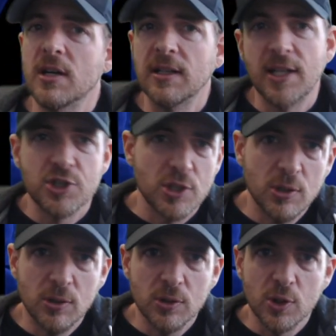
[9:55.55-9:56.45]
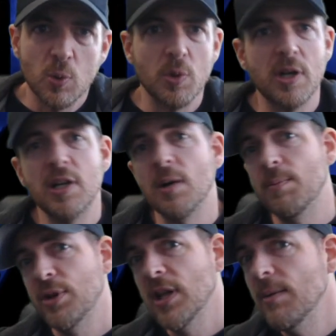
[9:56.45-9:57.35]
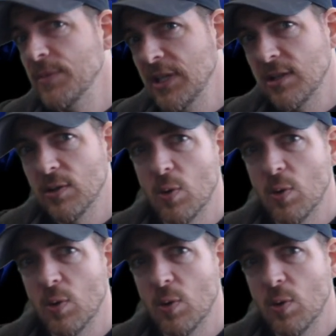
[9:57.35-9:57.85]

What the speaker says: electrical or working on plumbing